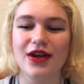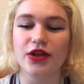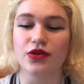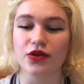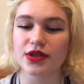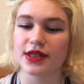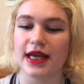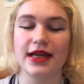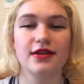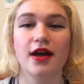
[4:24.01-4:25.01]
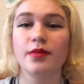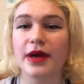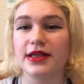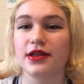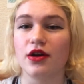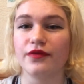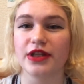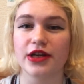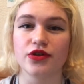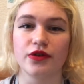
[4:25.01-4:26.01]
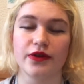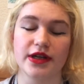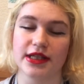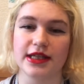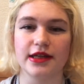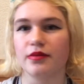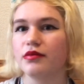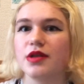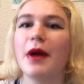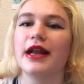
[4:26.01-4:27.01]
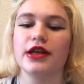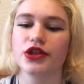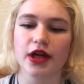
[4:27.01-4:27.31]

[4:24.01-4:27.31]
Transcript: You could also say, learn basic conversational phrases in Spanish,